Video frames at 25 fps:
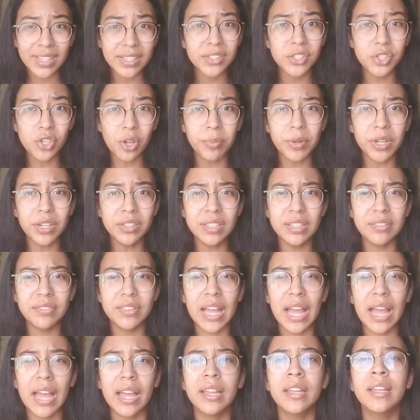So I'm gonna leave
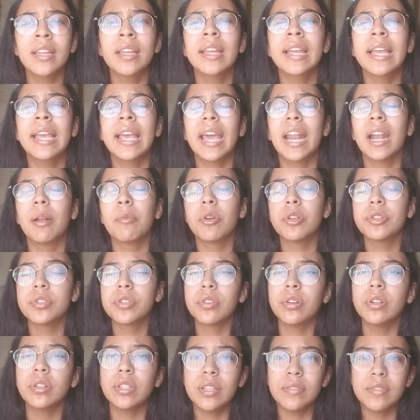that. And I'm also
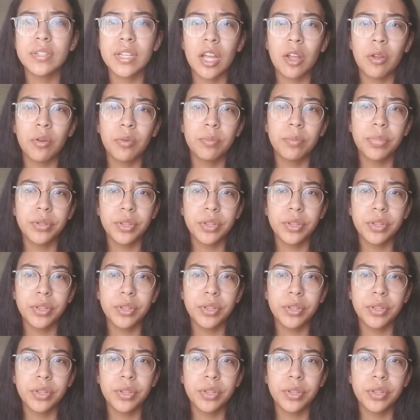gonna leave down